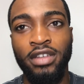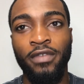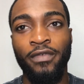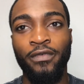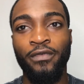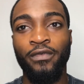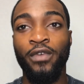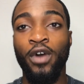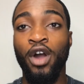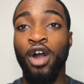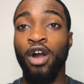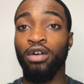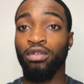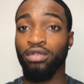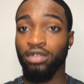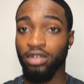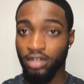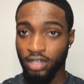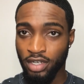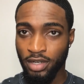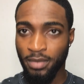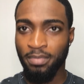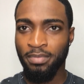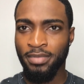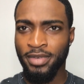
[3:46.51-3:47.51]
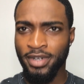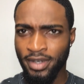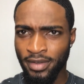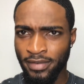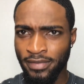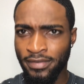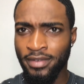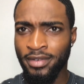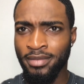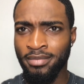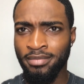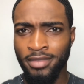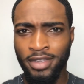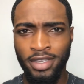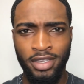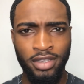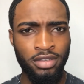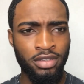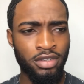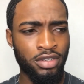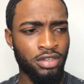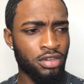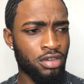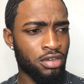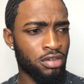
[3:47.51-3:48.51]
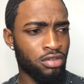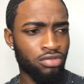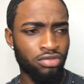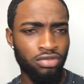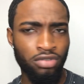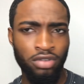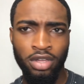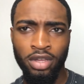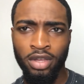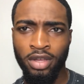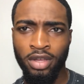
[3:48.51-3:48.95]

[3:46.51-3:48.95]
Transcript: a fall lookbook from me, you know.